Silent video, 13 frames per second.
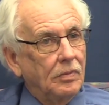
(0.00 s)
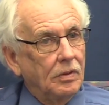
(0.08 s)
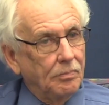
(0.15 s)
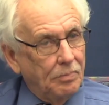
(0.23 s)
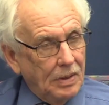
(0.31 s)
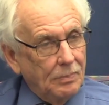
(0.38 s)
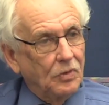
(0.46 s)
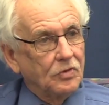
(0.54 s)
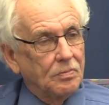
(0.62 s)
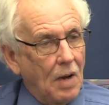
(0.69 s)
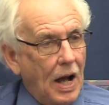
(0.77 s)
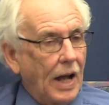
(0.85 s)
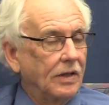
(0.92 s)
people's
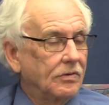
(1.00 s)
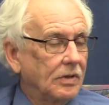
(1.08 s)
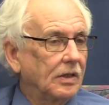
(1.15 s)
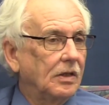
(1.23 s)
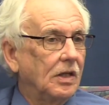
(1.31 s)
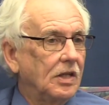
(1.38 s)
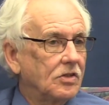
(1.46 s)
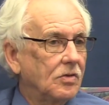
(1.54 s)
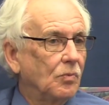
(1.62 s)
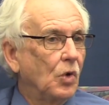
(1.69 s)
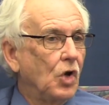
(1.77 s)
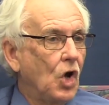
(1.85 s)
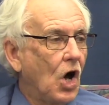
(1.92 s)
minds. Like
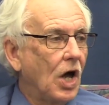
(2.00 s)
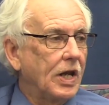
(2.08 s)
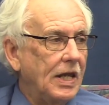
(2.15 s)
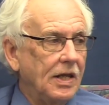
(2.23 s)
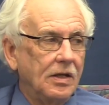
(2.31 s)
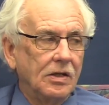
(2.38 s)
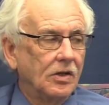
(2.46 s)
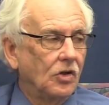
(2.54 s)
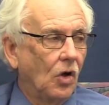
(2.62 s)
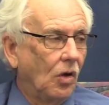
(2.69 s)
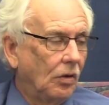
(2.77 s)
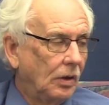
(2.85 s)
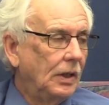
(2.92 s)
we're not hidden at
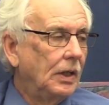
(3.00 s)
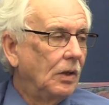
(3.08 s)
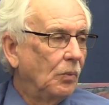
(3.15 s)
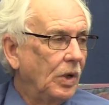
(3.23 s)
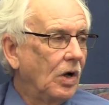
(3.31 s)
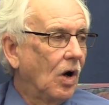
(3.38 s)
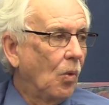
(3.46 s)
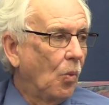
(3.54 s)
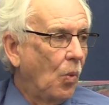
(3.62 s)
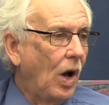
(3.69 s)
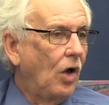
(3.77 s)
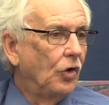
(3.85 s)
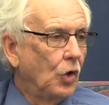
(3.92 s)
all. We are
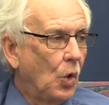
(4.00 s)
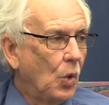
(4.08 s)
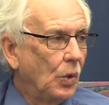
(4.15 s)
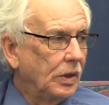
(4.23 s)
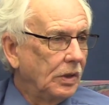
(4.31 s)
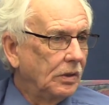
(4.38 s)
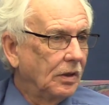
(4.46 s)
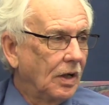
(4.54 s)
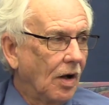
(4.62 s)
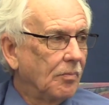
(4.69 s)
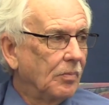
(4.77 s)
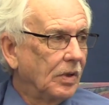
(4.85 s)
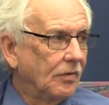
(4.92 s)
well known in the
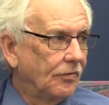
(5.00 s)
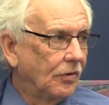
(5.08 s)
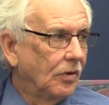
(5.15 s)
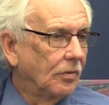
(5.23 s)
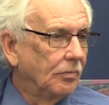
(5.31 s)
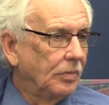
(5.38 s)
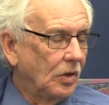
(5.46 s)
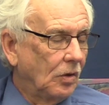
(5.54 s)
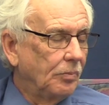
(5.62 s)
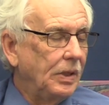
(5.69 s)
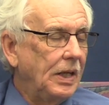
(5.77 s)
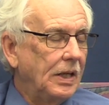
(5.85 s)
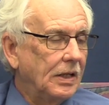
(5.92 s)
government for
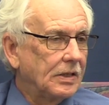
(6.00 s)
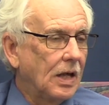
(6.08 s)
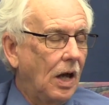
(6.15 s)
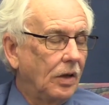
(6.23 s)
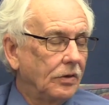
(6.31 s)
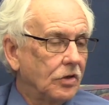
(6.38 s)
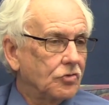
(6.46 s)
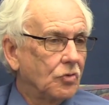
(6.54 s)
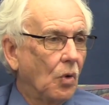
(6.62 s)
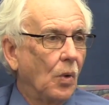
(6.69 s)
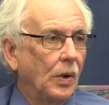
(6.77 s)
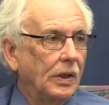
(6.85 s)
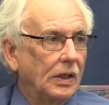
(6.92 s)
being a town that's
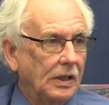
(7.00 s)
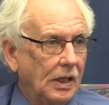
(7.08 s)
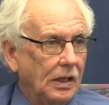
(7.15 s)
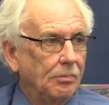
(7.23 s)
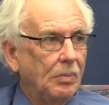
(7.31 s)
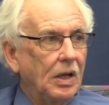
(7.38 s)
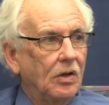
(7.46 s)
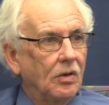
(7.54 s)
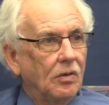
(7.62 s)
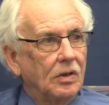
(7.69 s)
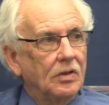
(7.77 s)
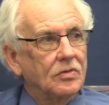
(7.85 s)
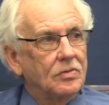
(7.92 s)
growing and getting bigger
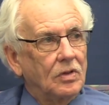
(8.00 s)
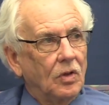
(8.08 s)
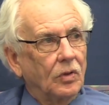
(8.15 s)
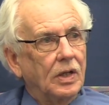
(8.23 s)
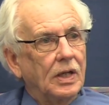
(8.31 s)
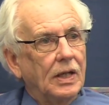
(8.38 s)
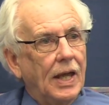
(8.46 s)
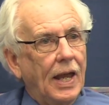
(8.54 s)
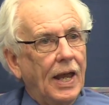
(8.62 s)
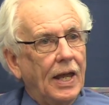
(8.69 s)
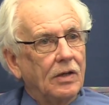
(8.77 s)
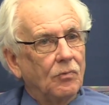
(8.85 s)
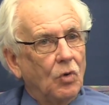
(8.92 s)
and is looking,
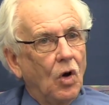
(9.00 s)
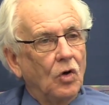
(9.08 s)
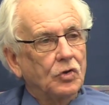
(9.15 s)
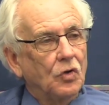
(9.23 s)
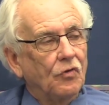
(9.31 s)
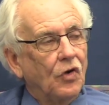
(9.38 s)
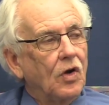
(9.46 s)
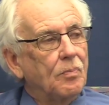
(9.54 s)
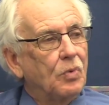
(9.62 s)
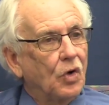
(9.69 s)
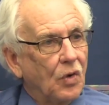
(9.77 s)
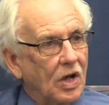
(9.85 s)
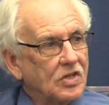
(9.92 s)
and we're also very
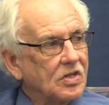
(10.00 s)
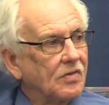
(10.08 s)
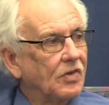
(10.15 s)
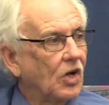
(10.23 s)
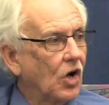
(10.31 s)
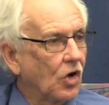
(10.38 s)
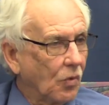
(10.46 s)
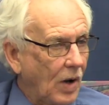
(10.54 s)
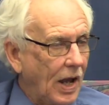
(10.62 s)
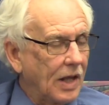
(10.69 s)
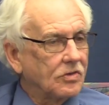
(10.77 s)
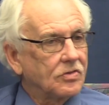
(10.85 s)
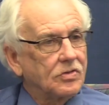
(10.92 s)
progressive in our
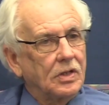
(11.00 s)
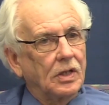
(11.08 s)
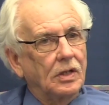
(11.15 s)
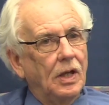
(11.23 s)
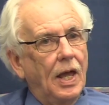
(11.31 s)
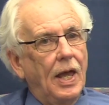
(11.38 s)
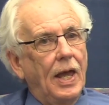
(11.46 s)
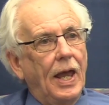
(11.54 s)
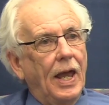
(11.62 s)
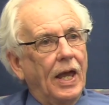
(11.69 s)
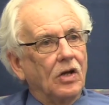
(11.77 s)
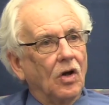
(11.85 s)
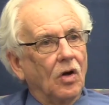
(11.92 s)
grants and
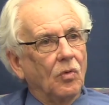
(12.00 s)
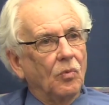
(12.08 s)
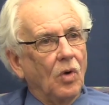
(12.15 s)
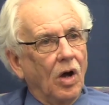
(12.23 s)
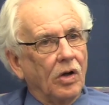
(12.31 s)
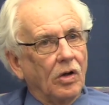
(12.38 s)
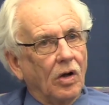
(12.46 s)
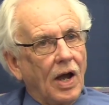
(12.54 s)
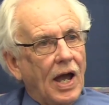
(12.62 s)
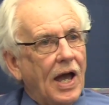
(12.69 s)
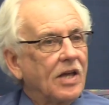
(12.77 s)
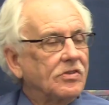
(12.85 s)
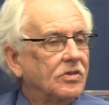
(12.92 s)
on our
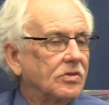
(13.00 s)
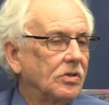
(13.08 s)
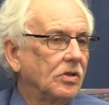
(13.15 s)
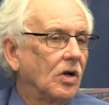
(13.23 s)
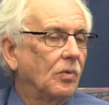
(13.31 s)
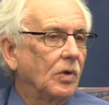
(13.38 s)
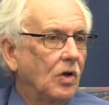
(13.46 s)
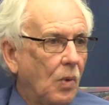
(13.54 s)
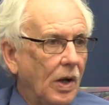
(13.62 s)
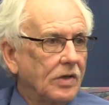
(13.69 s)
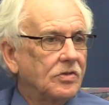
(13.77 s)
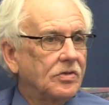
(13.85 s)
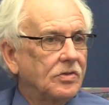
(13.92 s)
asks and our
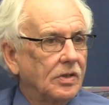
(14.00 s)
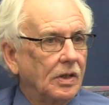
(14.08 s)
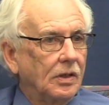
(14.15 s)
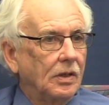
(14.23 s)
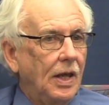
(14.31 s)
requests, and